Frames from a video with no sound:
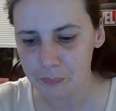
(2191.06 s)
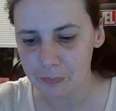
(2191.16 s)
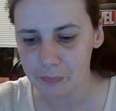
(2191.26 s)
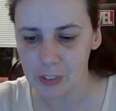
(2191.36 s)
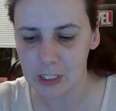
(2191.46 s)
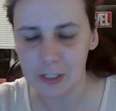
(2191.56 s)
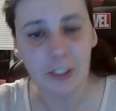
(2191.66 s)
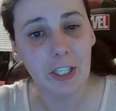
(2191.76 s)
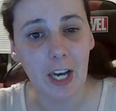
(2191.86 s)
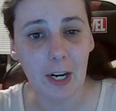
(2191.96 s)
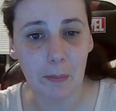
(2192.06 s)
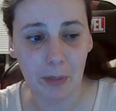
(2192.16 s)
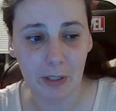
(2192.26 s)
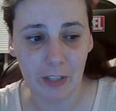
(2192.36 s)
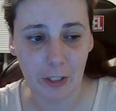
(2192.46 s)
Niigata
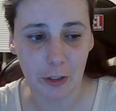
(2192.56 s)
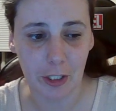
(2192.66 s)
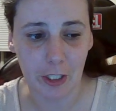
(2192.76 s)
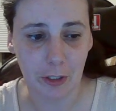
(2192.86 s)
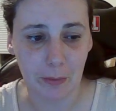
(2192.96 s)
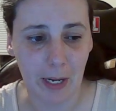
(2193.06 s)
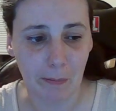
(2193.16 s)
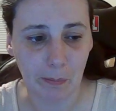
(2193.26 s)
Prefecture in Japan.